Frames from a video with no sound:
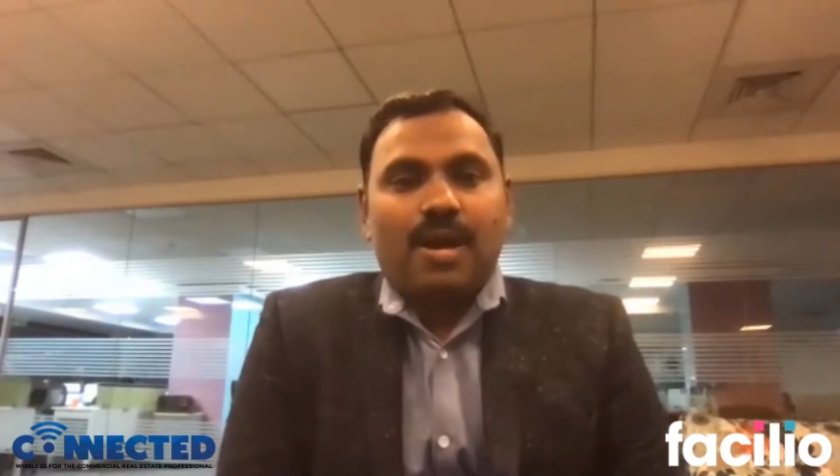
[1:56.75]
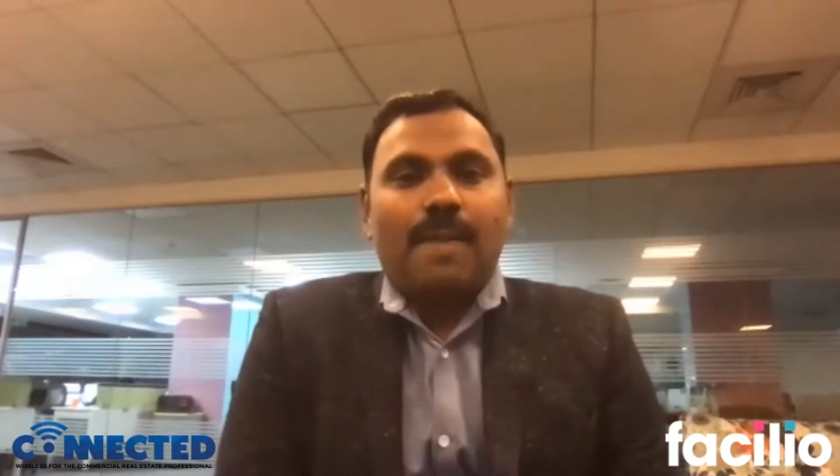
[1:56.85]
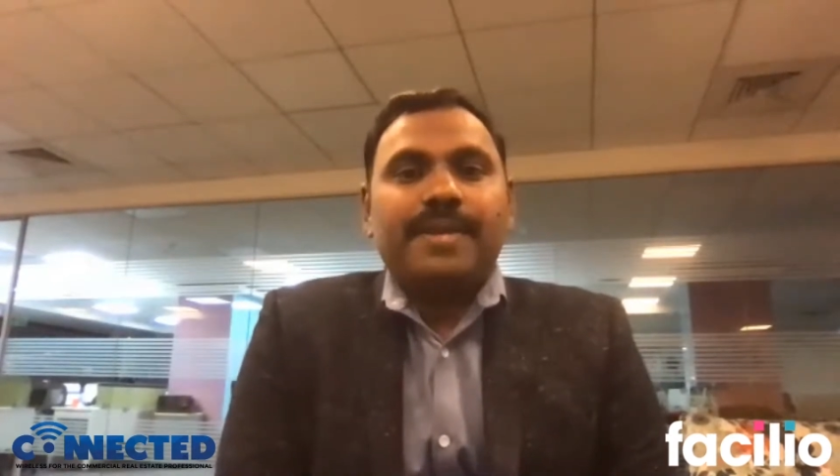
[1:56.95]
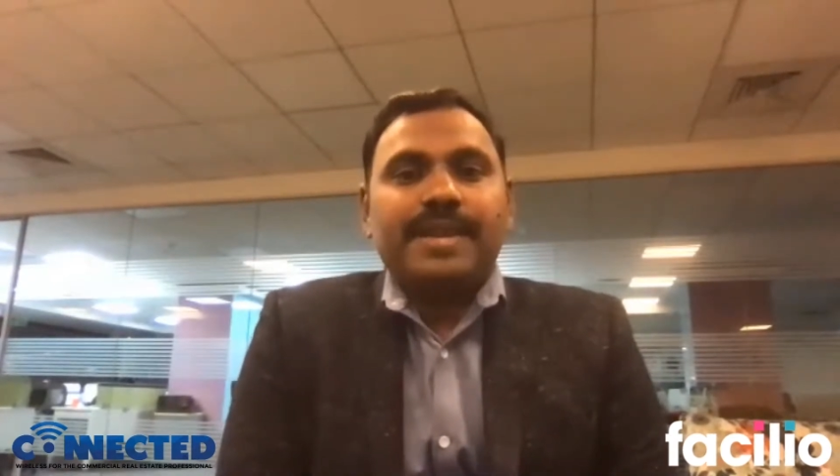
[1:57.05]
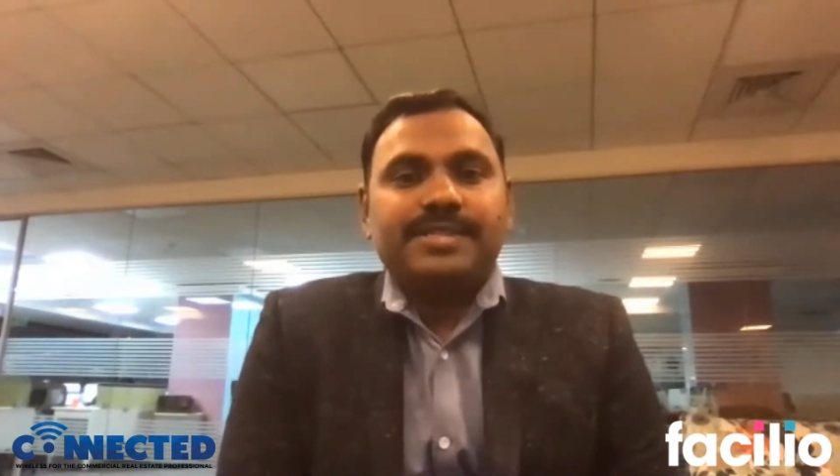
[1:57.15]

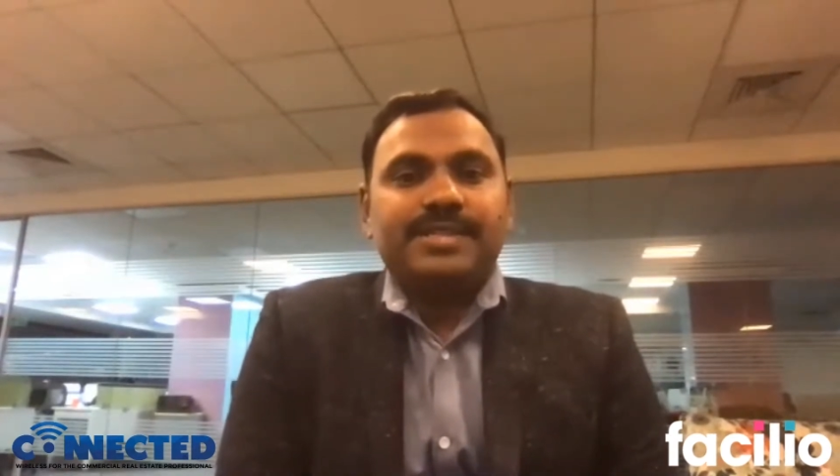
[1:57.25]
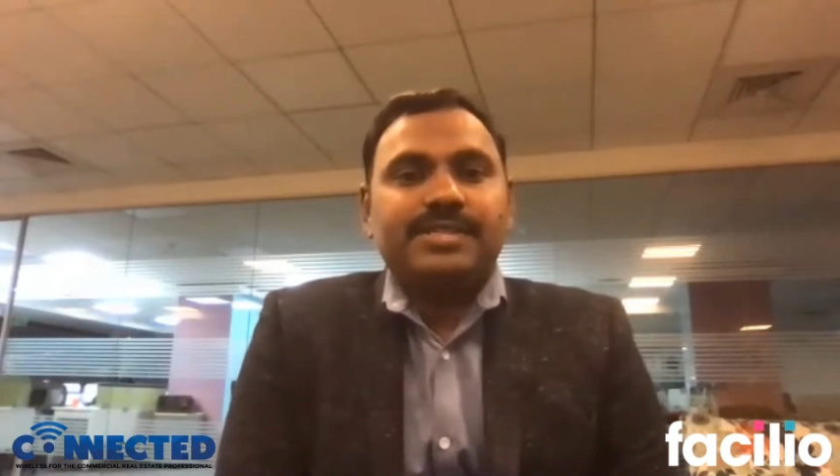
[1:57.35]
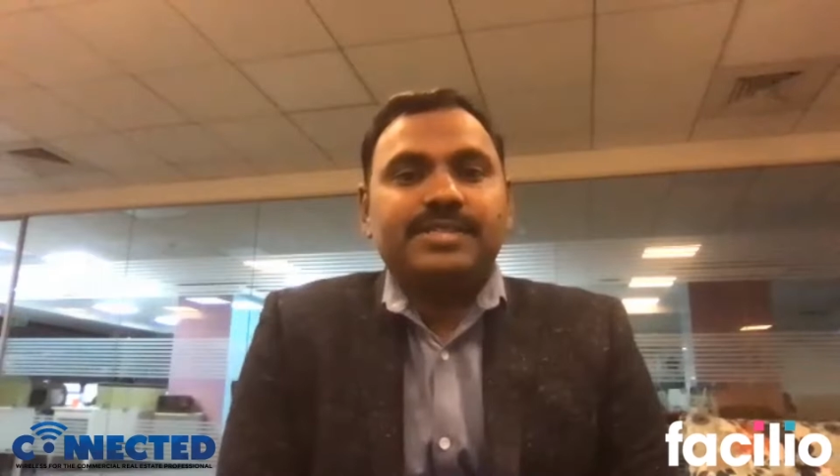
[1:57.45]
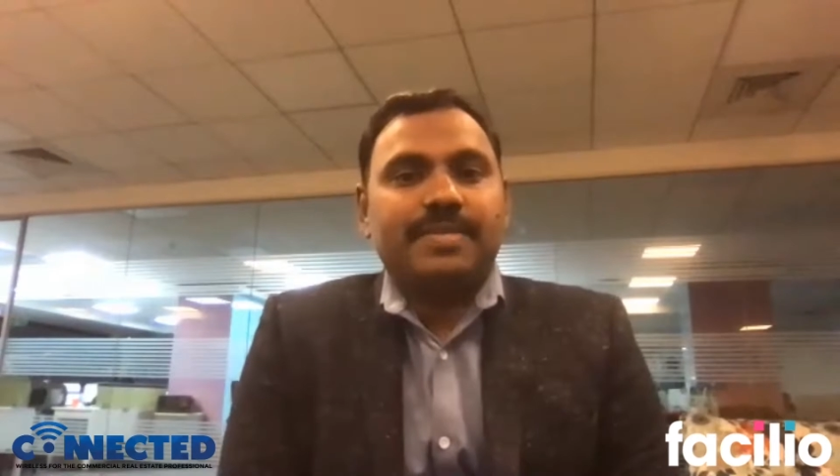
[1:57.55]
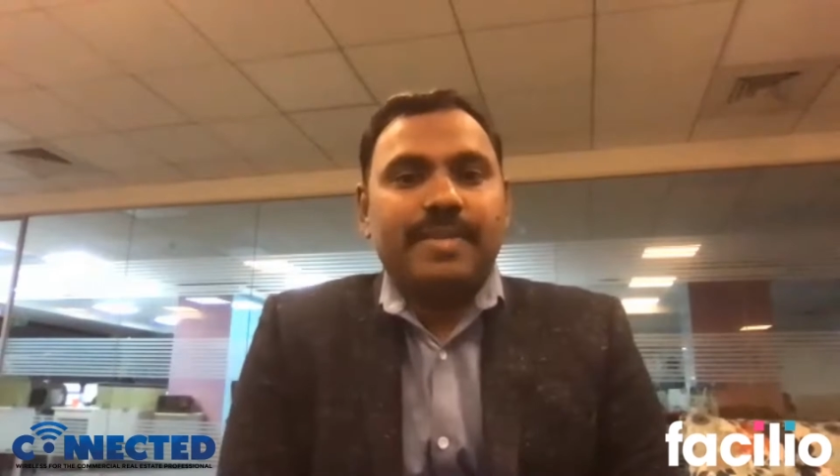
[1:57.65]

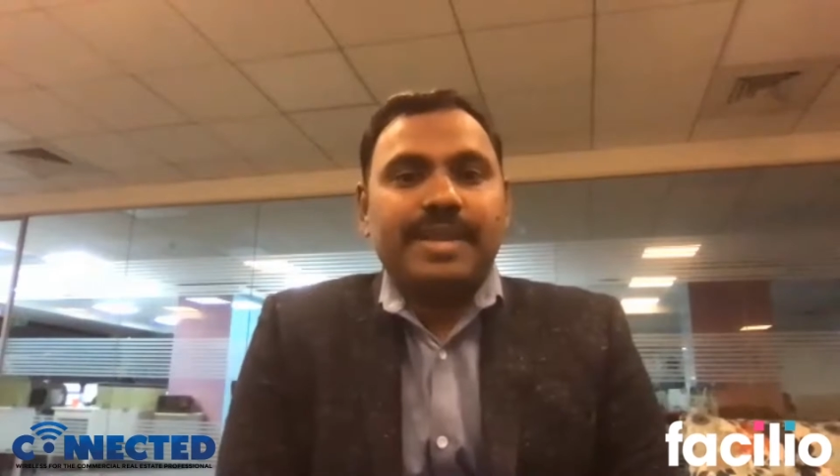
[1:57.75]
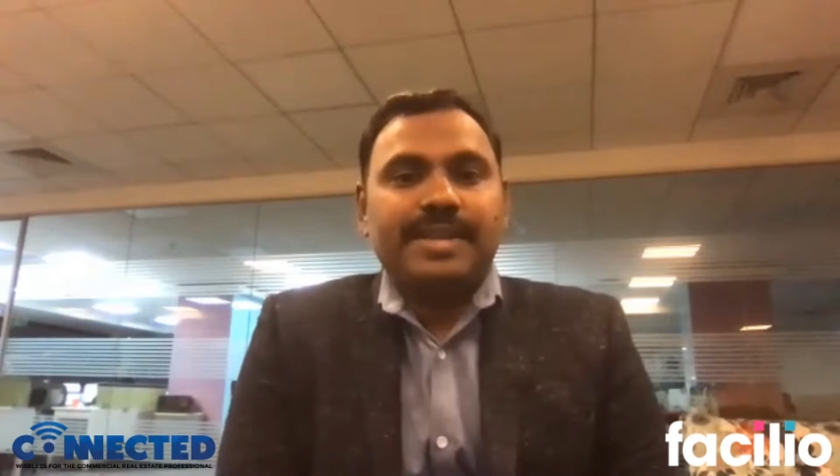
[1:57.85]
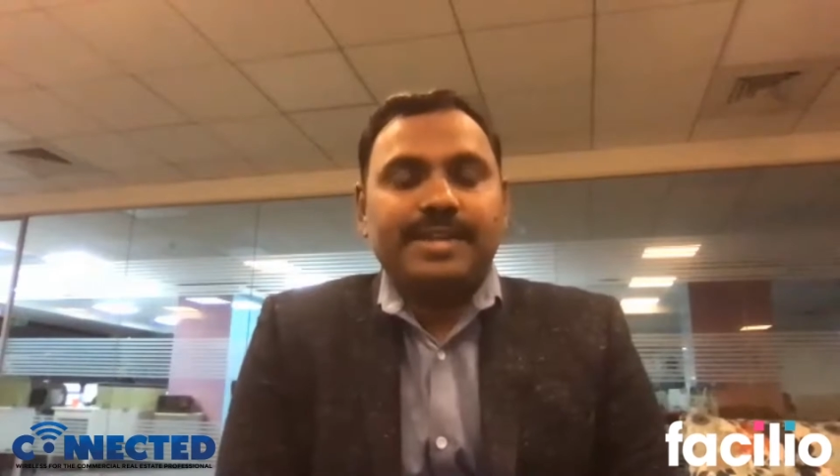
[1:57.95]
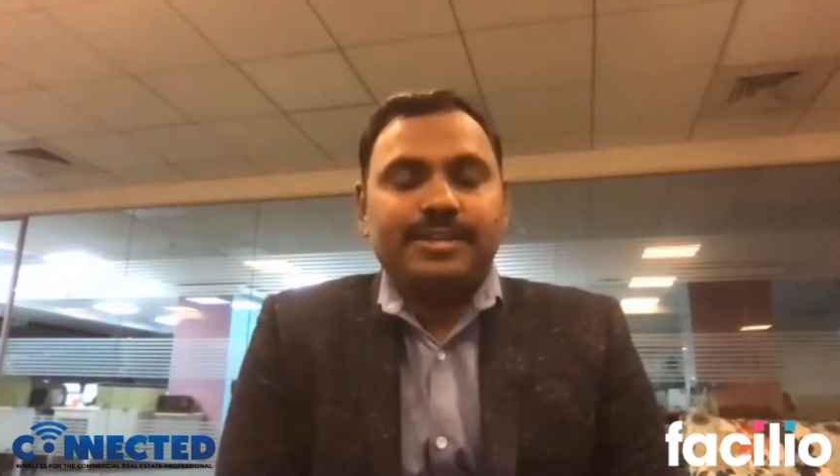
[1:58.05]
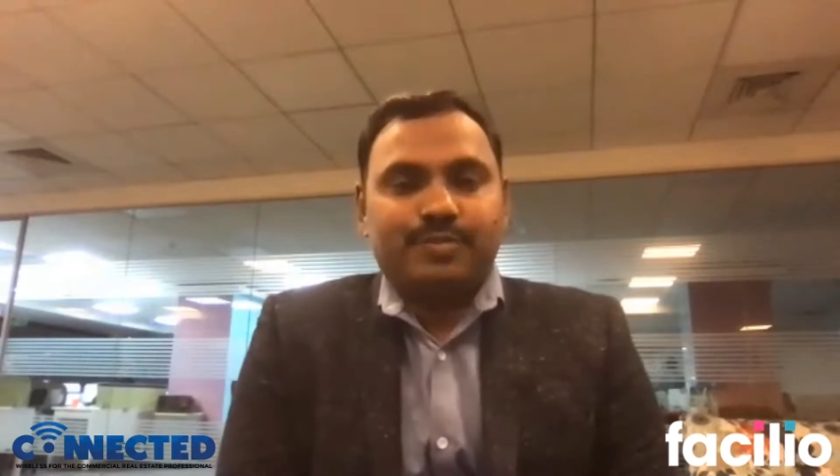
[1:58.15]
operations and
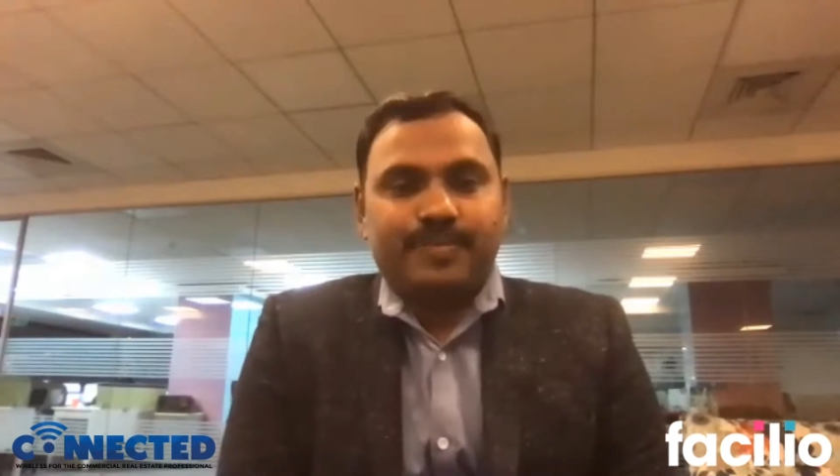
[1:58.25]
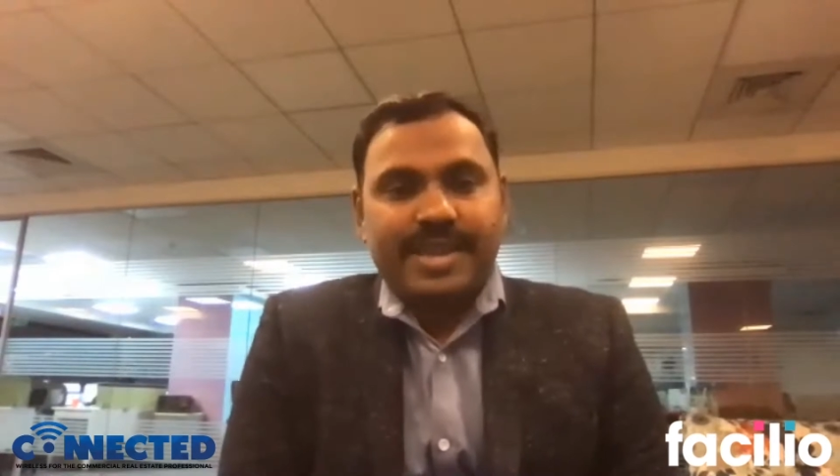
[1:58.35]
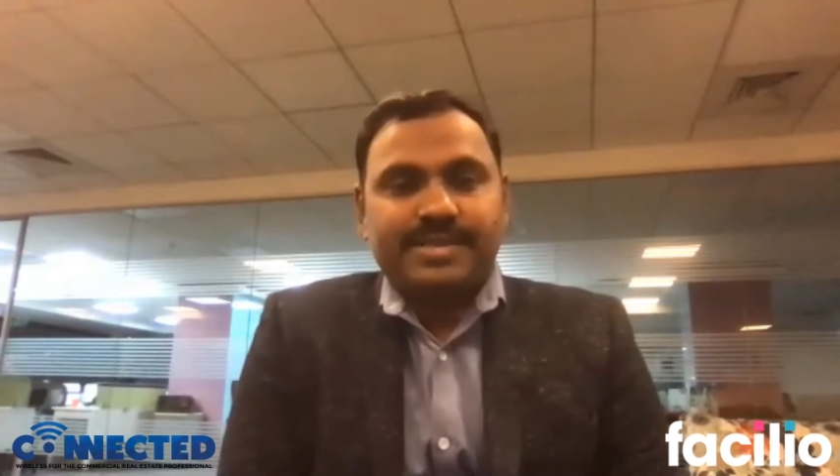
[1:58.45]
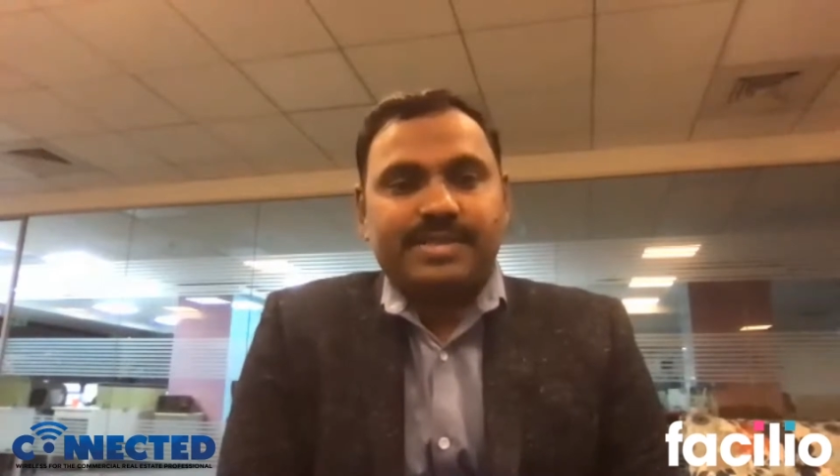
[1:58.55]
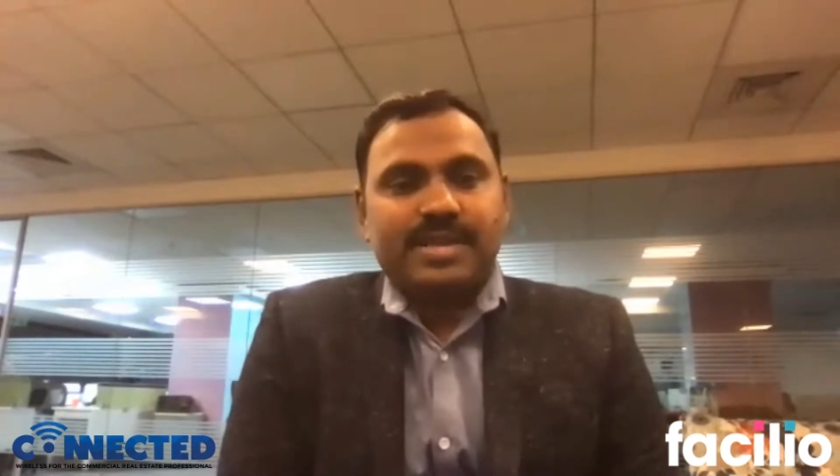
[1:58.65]
maintenance
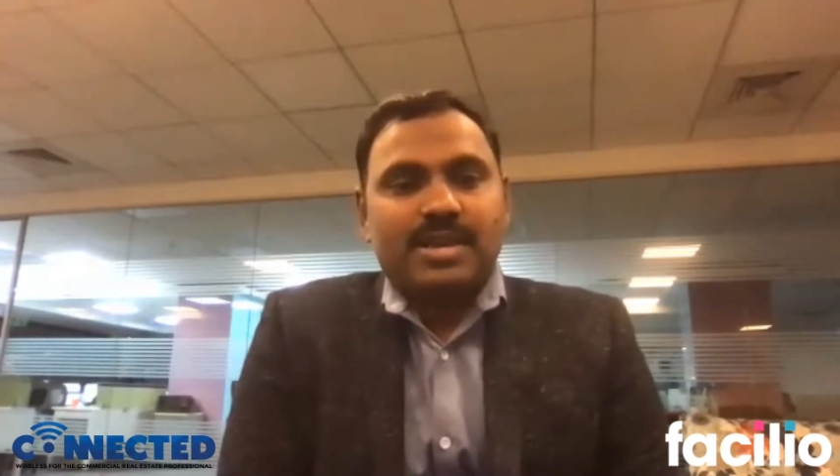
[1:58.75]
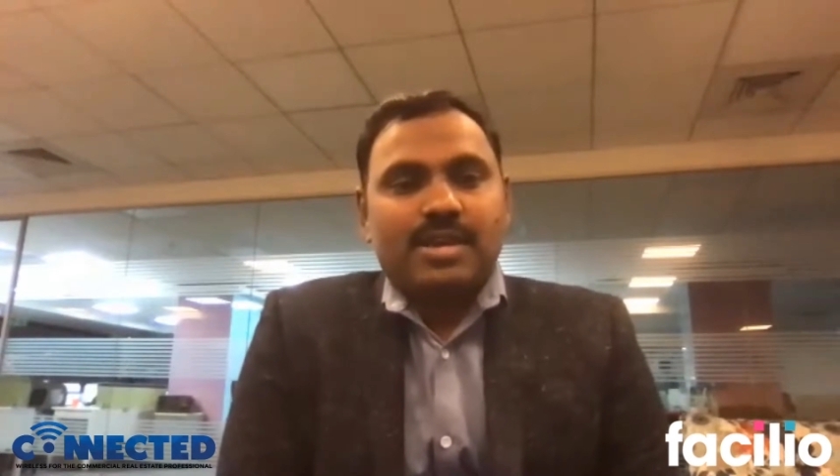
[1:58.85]
space.